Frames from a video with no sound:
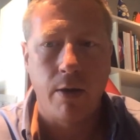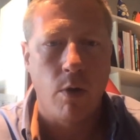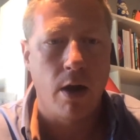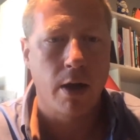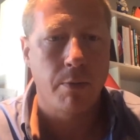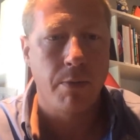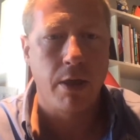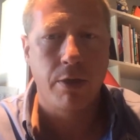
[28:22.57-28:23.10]
and he
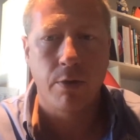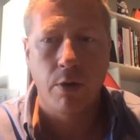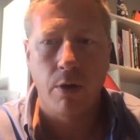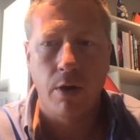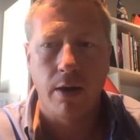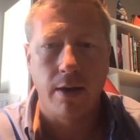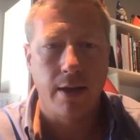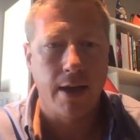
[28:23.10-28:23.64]
walked me
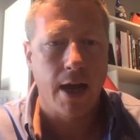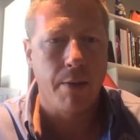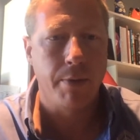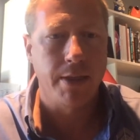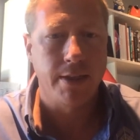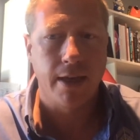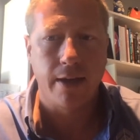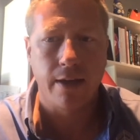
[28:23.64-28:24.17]
through it and he
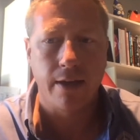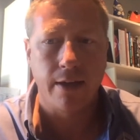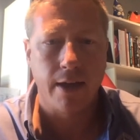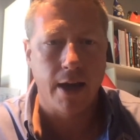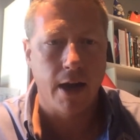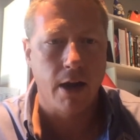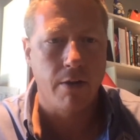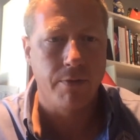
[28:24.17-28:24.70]
got me
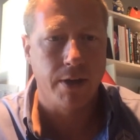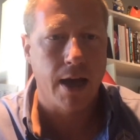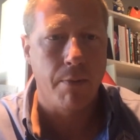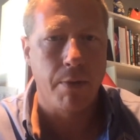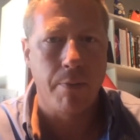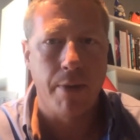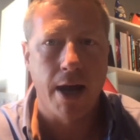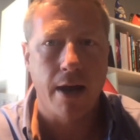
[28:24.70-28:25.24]
taken care of
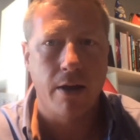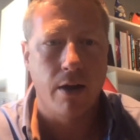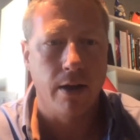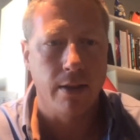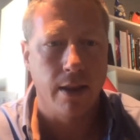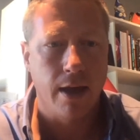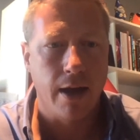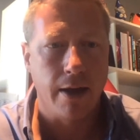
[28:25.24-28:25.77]
and got me
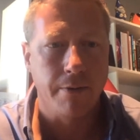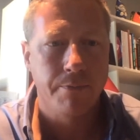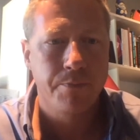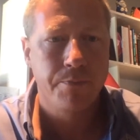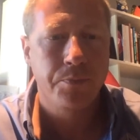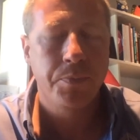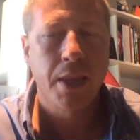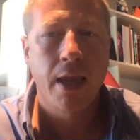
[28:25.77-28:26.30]
back online.
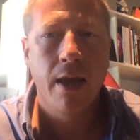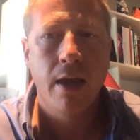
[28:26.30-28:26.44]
